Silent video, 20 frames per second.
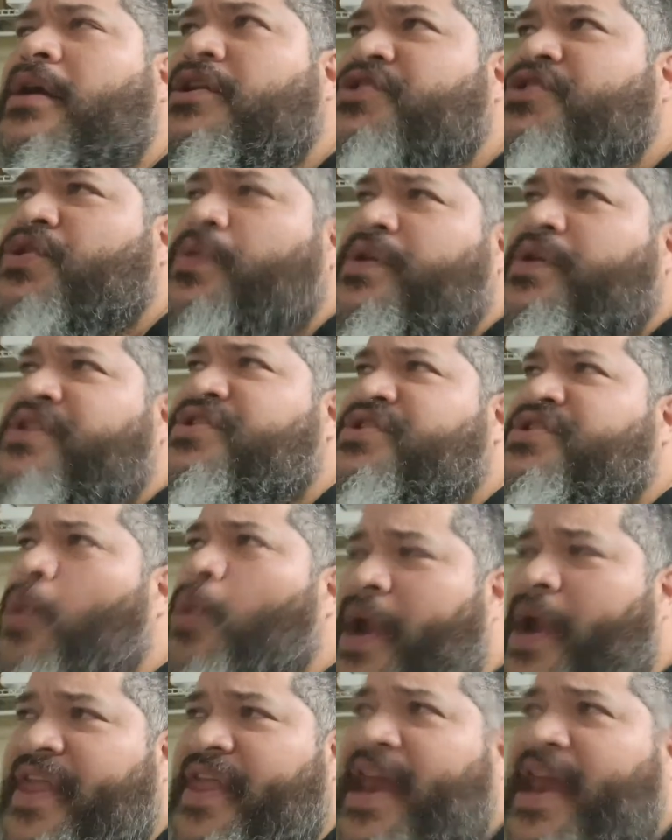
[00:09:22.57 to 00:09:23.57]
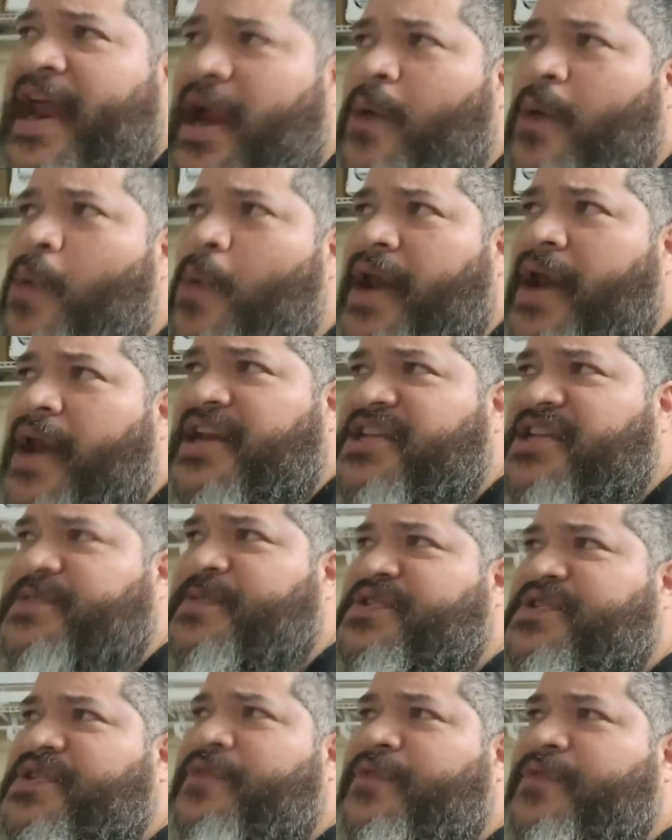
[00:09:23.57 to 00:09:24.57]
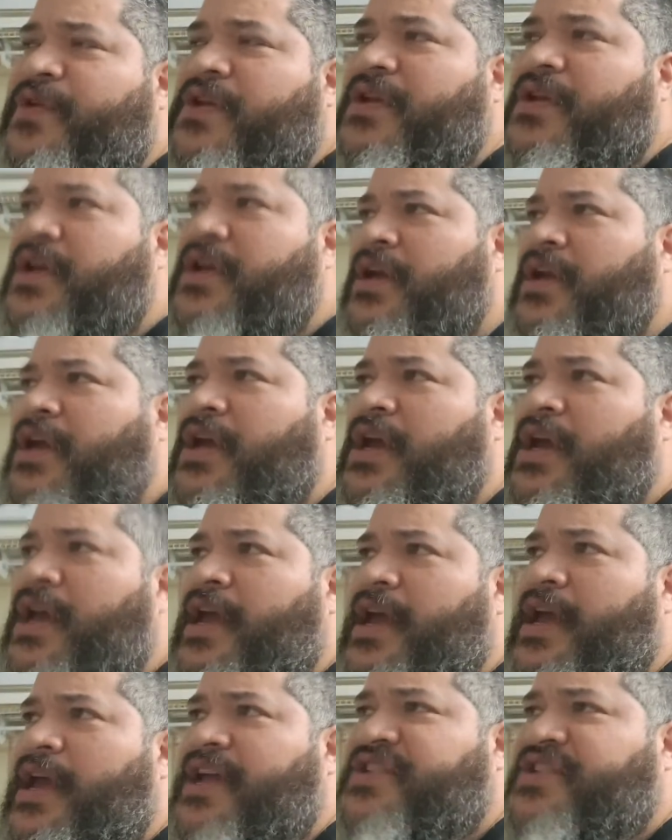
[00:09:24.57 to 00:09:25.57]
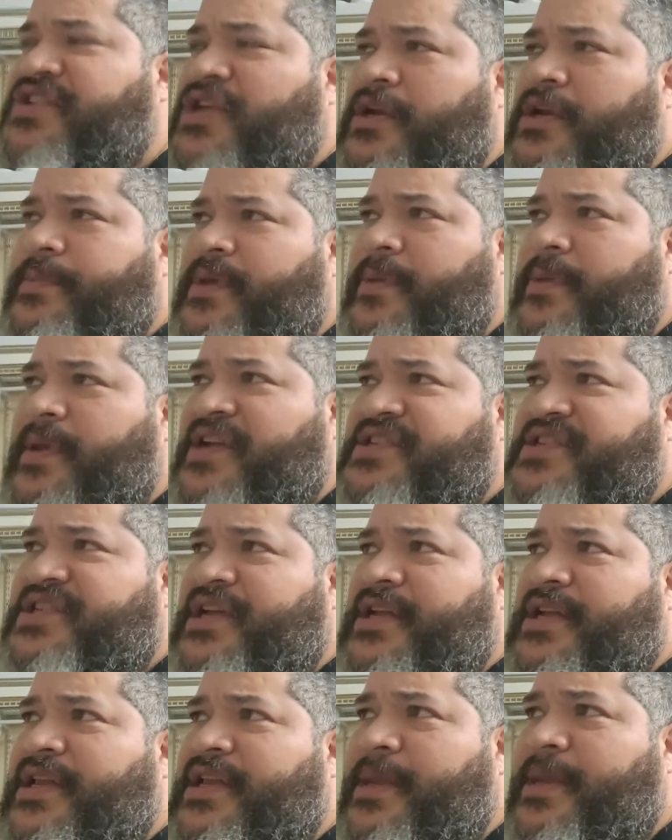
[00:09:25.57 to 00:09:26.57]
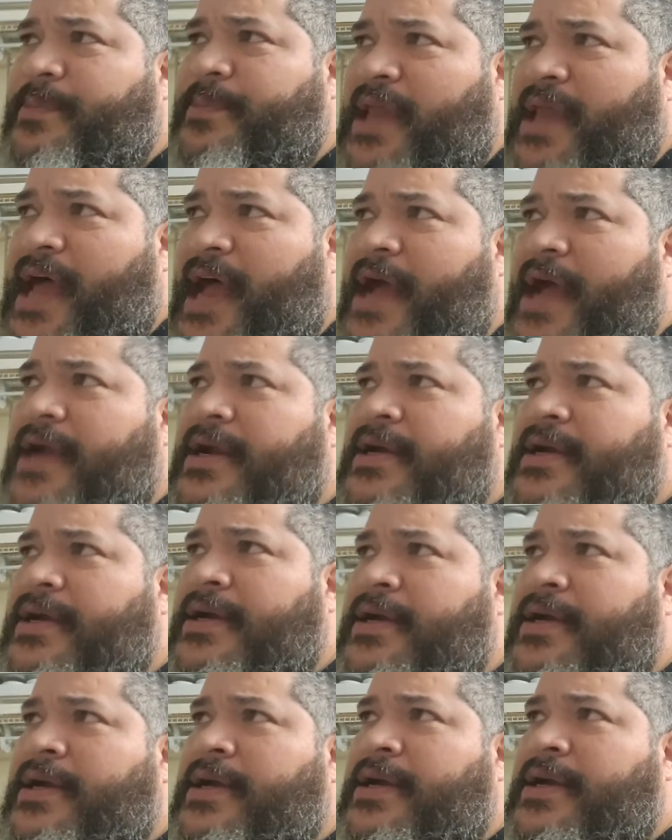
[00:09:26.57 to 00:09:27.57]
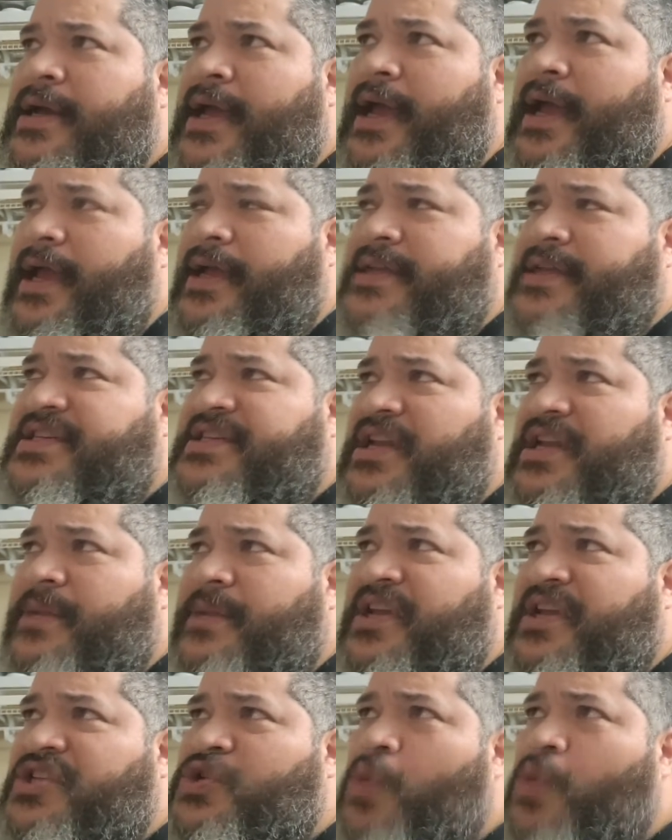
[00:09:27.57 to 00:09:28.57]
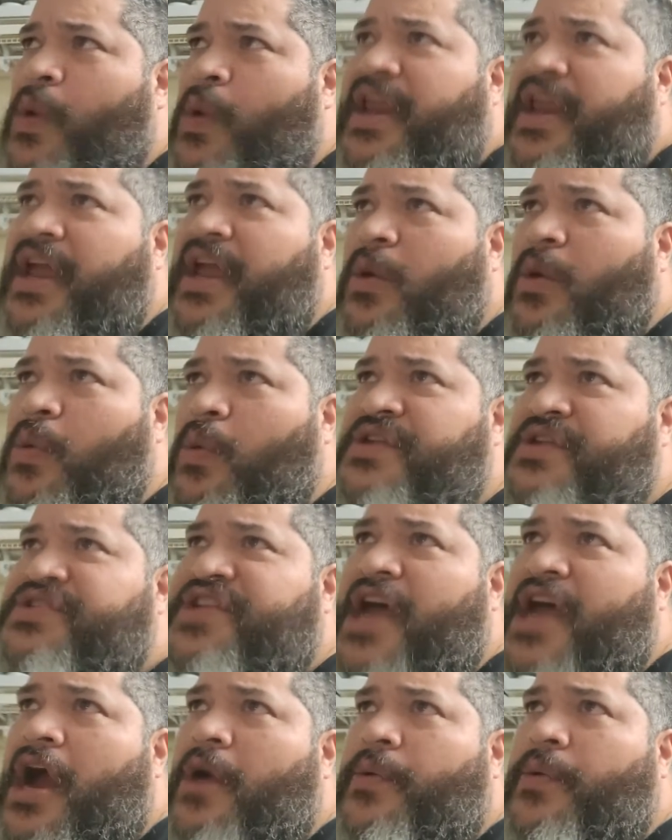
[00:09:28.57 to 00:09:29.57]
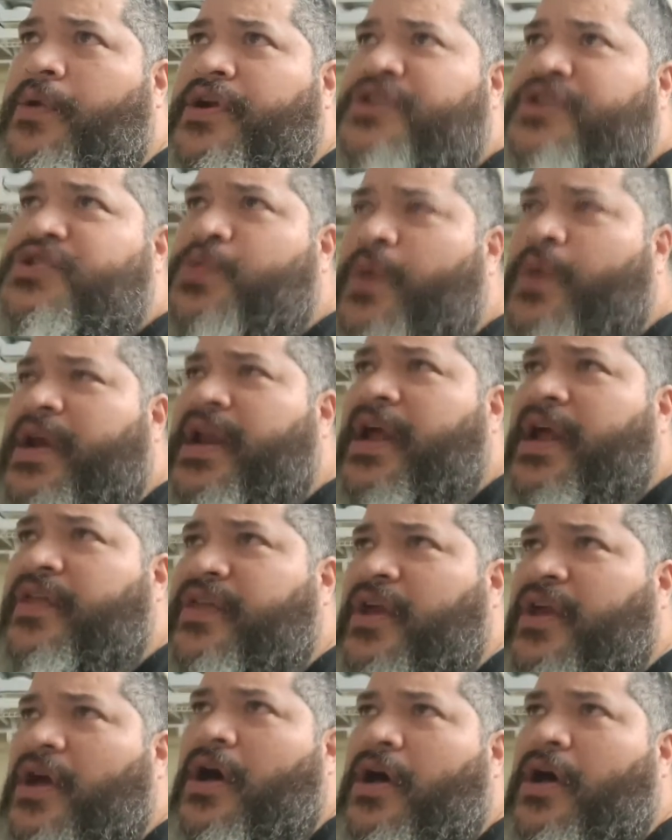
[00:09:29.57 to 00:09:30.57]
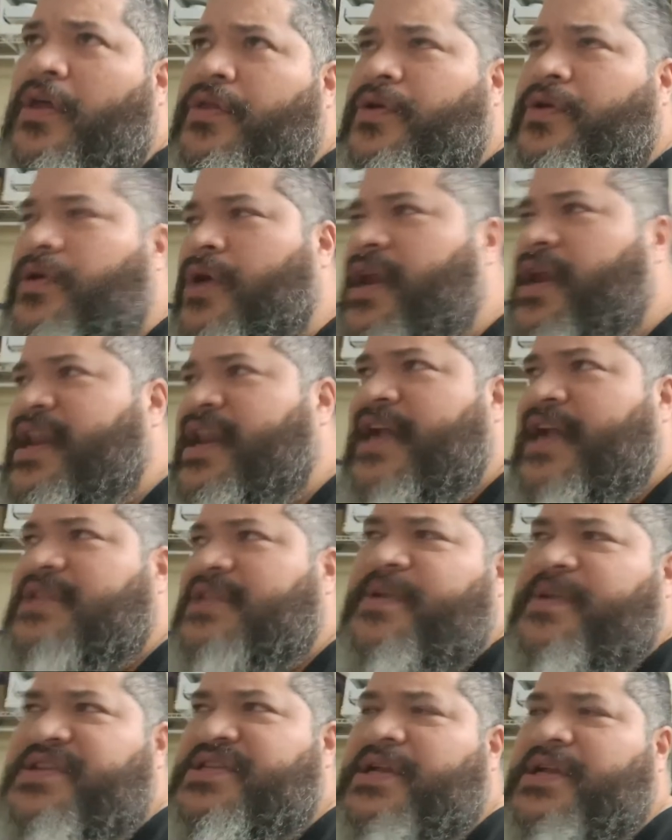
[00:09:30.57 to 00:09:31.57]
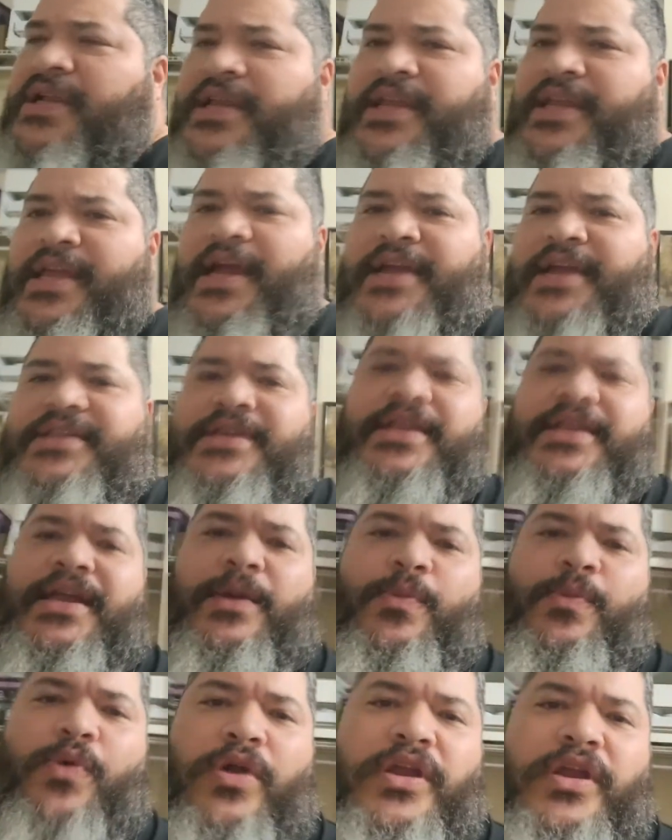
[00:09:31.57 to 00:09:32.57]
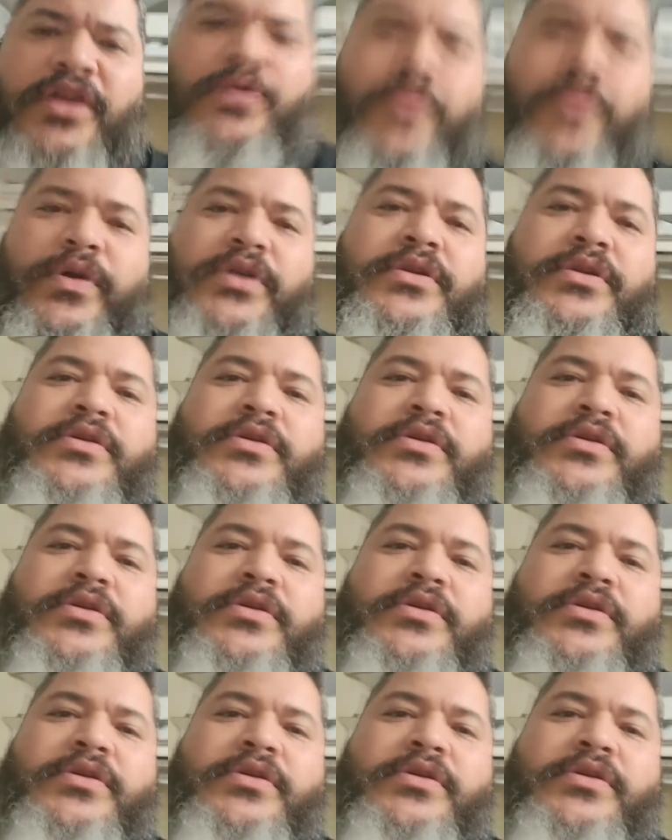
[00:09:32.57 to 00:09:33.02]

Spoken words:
So it's the way that I wanted it specifically. It's going to be basically black. It's going to be 20 on one tower and 20 on the other, and that's basically the idea that I'm working with.